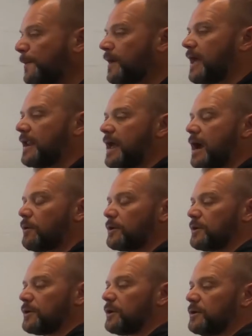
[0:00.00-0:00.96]
And now
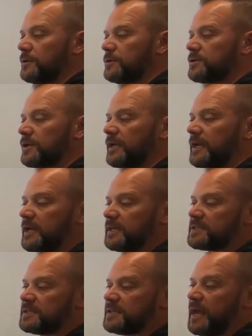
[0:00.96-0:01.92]
what you're going to do is you're going to hit
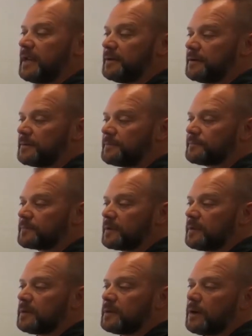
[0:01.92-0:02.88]
extend.
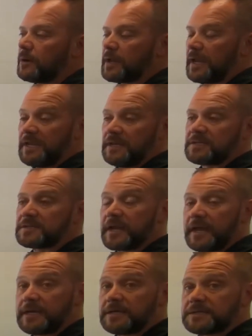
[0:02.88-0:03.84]
Okay, in this
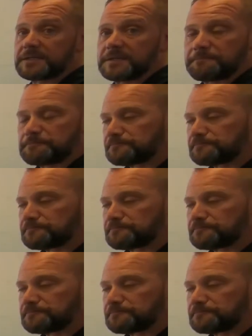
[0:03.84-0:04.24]
case,